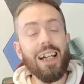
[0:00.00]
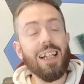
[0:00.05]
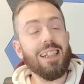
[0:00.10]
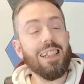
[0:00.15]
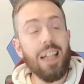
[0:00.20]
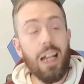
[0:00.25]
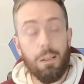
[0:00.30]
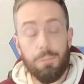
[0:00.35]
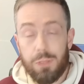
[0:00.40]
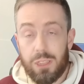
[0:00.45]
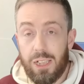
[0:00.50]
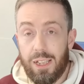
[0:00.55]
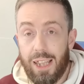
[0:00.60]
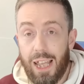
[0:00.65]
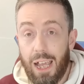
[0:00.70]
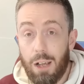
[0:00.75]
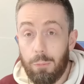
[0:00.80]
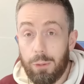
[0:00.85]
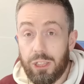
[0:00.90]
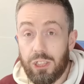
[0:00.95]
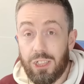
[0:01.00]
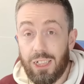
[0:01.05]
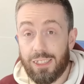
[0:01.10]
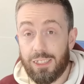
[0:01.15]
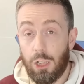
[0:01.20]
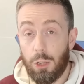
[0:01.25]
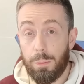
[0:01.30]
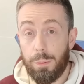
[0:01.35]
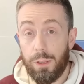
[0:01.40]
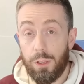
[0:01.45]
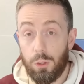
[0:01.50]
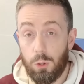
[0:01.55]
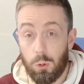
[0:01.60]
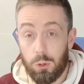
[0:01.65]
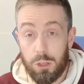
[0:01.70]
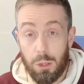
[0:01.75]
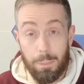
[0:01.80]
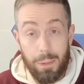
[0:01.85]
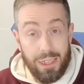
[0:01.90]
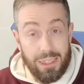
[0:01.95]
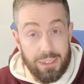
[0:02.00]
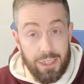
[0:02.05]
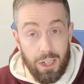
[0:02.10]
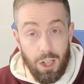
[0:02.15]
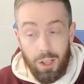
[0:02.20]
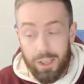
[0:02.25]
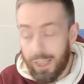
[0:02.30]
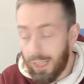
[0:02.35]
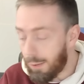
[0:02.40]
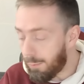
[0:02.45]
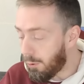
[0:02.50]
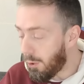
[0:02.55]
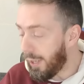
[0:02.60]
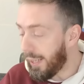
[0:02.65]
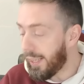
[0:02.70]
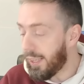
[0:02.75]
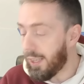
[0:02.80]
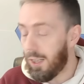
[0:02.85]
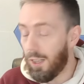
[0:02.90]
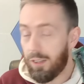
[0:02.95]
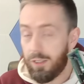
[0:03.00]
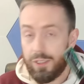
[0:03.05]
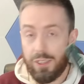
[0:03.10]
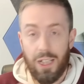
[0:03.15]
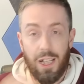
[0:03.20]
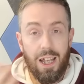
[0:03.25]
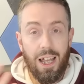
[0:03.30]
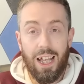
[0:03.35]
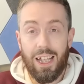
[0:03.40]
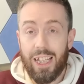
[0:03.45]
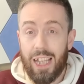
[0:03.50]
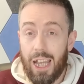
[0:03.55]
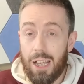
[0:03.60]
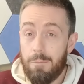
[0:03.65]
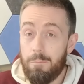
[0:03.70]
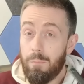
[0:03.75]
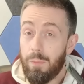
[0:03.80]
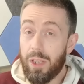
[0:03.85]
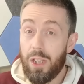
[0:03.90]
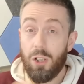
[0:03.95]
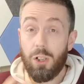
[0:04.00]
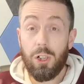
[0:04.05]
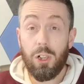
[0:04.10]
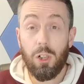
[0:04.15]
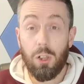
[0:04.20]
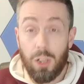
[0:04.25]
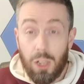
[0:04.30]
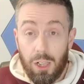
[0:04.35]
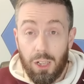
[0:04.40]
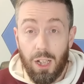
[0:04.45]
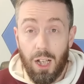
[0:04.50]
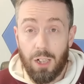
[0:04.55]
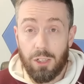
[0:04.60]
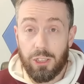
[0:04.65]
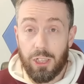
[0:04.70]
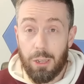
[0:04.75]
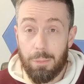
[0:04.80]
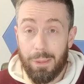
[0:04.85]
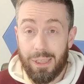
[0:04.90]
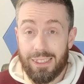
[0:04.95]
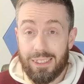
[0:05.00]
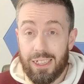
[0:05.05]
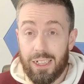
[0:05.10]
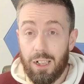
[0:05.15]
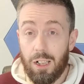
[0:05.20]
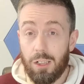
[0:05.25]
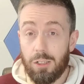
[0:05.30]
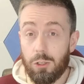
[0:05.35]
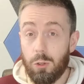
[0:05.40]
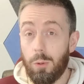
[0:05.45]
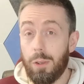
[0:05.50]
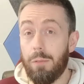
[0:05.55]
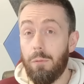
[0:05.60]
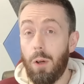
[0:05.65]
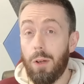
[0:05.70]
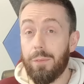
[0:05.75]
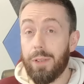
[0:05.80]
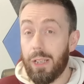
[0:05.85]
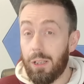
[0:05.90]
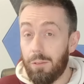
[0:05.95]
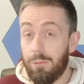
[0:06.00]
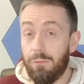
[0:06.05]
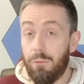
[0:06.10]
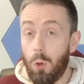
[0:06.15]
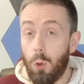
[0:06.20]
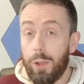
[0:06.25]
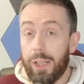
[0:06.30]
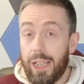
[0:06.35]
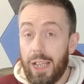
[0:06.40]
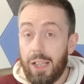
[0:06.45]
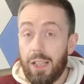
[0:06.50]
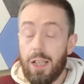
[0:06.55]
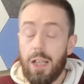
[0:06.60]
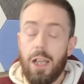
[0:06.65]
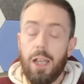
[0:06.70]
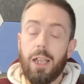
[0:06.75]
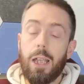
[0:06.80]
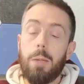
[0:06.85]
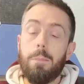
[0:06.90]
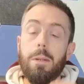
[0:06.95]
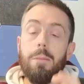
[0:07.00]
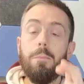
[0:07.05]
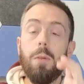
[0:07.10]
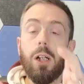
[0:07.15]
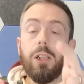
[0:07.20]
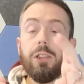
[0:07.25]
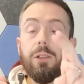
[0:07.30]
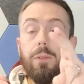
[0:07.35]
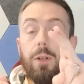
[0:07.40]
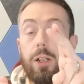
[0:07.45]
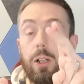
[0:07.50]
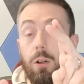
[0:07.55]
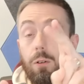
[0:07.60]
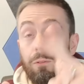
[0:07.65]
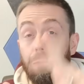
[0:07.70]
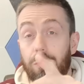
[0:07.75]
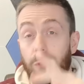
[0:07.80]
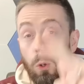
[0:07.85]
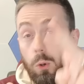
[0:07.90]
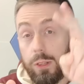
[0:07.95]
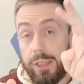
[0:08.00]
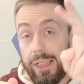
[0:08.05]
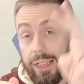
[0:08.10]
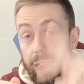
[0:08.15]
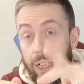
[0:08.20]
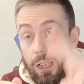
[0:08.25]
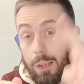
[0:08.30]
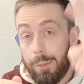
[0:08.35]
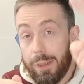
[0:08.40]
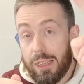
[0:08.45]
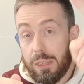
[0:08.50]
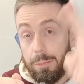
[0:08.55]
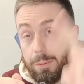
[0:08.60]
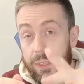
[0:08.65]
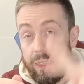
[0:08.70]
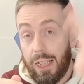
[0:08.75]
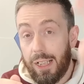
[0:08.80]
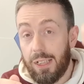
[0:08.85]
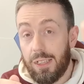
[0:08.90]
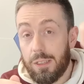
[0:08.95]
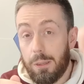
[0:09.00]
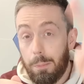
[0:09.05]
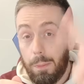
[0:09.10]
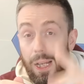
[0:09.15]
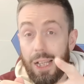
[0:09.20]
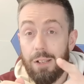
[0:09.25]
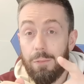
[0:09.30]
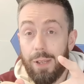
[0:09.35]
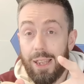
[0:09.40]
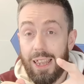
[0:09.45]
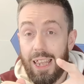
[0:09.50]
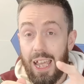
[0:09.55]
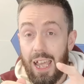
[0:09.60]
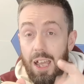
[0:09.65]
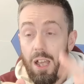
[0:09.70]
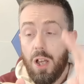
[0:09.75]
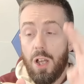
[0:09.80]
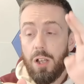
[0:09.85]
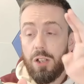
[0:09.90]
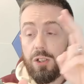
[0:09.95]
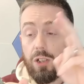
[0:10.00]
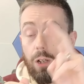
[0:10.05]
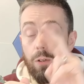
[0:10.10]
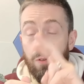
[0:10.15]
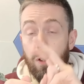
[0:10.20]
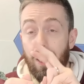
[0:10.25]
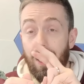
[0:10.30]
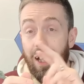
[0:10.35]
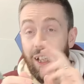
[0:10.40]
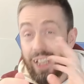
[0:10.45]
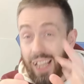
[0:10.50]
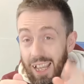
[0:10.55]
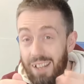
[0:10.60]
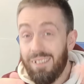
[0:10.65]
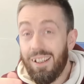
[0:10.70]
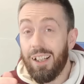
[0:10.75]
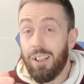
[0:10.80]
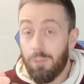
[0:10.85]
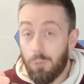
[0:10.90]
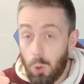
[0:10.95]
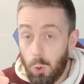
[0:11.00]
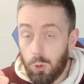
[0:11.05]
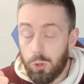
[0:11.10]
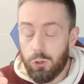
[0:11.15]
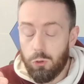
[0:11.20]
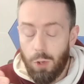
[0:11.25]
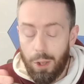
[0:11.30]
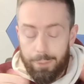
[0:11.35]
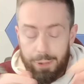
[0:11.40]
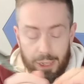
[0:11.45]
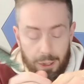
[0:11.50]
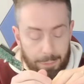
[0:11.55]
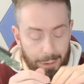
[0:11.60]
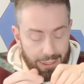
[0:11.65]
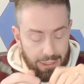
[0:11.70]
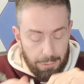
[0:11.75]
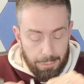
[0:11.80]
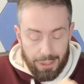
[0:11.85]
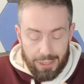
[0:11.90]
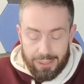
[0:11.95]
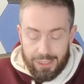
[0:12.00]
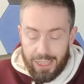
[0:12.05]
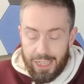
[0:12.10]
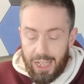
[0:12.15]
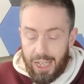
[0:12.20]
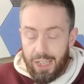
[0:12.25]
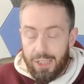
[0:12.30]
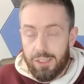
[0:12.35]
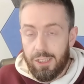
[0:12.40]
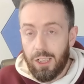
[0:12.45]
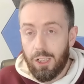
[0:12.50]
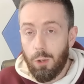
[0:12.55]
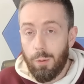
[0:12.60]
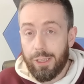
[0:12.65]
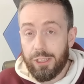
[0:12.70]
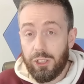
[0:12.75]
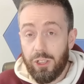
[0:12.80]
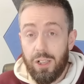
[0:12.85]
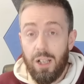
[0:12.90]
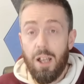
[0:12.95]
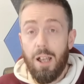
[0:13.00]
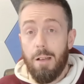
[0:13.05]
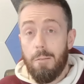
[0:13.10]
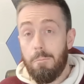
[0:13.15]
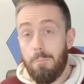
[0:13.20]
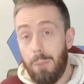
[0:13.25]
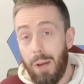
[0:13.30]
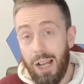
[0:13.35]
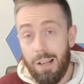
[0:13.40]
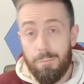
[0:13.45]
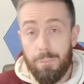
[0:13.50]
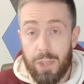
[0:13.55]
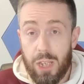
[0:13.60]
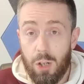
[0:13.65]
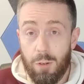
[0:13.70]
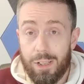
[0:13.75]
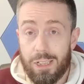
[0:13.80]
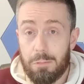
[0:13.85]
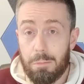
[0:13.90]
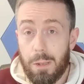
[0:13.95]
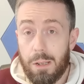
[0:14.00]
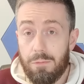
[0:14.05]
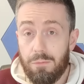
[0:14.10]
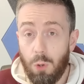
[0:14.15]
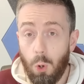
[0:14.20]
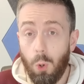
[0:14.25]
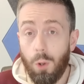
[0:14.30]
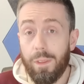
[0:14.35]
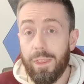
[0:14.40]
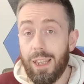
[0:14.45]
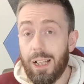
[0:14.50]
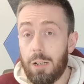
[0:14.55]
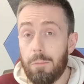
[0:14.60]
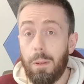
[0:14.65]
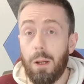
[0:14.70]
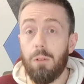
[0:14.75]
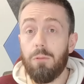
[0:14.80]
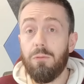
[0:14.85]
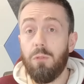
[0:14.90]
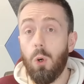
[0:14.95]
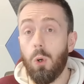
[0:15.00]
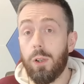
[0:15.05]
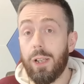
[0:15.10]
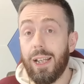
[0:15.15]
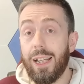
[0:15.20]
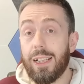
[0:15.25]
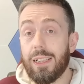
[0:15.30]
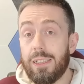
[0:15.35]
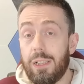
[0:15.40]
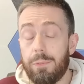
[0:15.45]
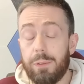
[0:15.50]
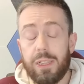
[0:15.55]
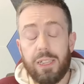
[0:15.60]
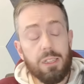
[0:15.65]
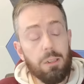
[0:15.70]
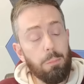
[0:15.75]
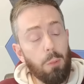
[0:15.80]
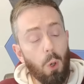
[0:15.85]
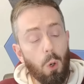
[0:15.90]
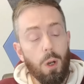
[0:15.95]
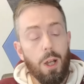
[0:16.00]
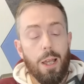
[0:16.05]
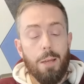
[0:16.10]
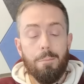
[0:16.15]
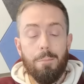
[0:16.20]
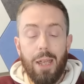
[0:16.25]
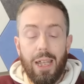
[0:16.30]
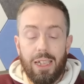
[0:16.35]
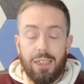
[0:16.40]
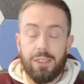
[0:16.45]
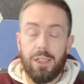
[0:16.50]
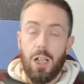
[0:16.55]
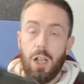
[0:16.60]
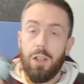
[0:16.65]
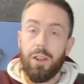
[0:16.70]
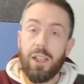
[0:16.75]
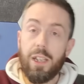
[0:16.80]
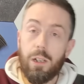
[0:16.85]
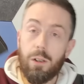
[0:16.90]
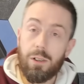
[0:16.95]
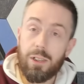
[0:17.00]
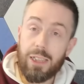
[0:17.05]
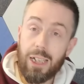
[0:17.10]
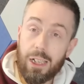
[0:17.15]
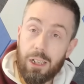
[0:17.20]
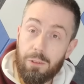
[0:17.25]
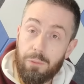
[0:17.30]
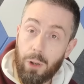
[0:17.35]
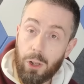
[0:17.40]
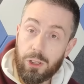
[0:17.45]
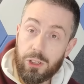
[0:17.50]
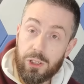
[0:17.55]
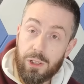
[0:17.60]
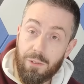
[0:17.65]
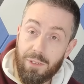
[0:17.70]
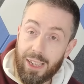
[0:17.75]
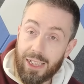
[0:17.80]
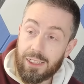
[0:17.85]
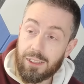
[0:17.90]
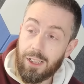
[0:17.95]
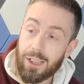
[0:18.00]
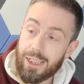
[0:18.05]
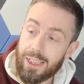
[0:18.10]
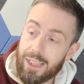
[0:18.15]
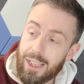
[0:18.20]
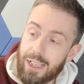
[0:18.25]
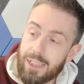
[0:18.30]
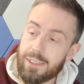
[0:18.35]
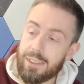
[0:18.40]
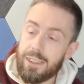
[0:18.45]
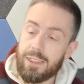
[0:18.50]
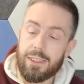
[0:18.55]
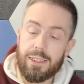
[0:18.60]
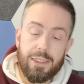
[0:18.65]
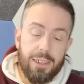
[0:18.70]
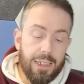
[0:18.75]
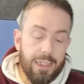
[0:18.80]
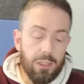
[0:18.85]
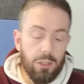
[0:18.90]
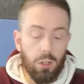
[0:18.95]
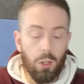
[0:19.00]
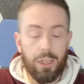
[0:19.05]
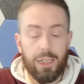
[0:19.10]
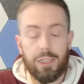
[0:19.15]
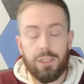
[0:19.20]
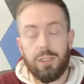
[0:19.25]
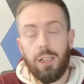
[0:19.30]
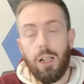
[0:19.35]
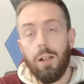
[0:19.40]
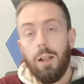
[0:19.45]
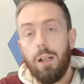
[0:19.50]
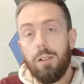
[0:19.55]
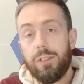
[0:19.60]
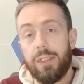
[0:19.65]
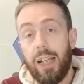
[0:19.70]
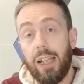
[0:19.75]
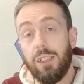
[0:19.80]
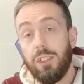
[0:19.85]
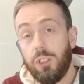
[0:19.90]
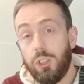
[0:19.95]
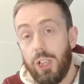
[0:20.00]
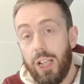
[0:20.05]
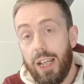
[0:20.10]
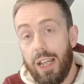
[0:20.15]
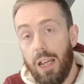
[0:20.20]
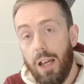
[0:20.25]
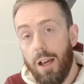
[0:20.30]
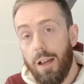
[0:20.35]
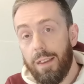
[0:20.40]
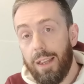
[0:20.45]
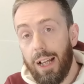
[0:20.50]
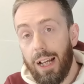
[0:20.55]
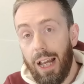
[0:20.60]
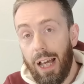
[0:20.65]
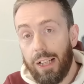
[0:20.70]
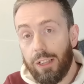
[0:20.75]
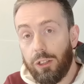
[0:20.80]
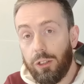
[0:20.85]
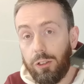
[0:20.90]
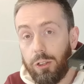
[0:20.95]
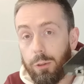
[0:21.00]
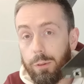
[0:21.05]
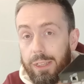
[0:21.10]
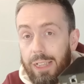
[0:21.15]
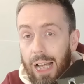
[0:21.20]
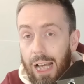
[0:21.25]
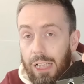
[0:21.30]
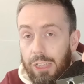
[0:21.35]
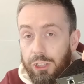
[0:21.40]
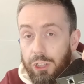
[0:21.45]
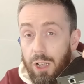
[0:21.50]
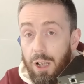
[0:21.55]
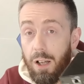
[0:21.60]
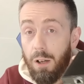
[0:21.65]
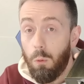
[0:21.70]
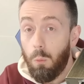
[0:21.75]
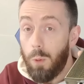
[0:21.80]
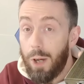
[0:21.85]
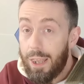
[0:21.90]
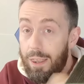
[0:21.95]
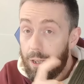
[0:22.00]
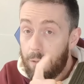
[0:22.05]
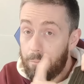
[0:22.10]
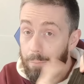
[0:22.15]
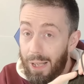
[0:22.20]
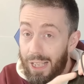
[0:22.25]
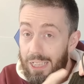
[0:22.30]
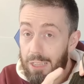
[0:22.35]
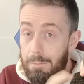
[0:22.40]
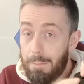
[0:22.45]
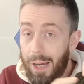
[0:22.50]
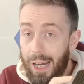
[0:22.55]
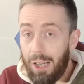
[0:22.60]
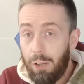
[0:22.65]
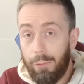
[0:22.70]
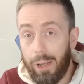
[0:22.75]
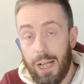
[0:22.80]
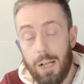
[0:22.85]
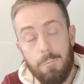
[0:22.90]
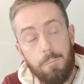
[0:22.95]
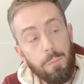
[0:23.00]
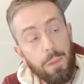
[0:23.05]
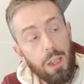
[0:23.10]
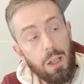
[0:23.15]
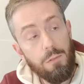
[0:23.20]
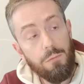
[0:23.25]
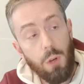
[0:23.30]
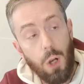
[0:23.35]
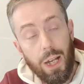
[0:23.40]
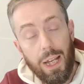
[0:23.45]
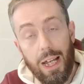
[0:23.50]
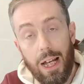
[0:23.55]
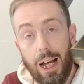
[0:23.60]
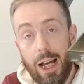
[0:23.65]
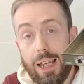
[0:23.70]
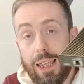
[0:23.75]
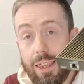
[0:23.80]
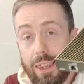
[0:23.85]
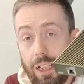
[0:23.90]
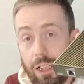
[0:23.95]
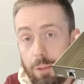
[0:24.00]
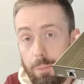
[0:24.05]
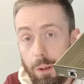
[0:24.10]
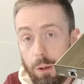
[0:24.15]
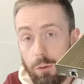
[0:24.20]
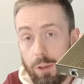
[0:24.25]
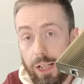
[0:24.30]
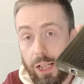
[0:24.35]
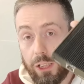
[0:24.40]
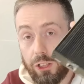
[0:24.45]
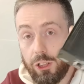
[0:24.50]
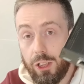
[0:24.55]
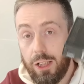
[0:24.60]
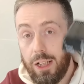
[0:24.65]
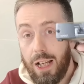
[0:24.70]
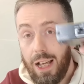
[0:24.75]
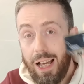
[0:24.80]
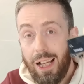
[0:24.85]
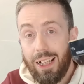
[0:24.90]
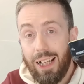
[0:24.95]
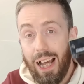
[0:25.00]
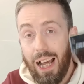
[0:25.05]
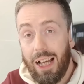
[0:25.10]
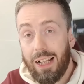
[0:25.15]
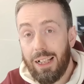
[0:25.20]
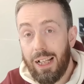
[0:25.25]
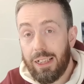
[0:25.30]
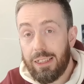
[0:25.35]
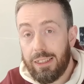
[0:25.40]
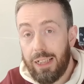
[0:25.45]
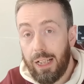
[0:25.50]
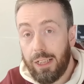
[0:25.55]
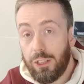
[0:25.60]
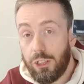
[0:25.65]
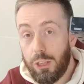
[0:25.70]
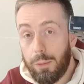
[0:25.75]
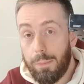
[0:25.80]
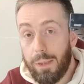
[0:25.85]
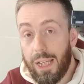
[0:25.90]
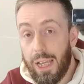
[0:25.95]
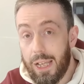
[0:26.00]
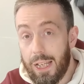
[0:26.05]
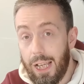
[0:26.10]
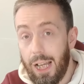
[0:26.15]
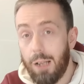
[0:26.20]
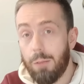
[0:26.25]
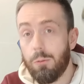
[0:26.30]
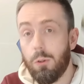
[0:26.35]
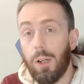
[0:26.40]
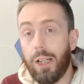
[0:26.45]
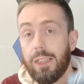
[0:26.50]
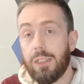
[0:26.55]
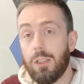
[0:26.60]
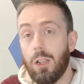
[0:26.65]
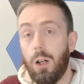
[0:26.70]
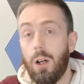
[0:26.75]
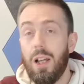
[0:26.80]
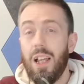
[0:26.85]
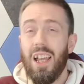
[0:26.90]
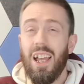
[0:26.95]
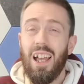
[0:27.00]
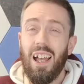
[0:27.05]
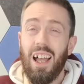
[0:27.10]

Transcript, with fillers: adapter there, which does open the door to PCIe upgrade cards. Again, you can look at larger capacity cards, 25 gig and 40 gig. Keep in mind, you've only got 40 gigabits per second to play with there. So again, and of course, driver compatibility is a question. But USB 4 and Thunderbolt 4 connectivity support means that you can take advantage of things like this. This is the Sonnet Solo 10G that allows you to attach with bus power via a Thunderbolt connection and add a 10 GBE upgrade slot.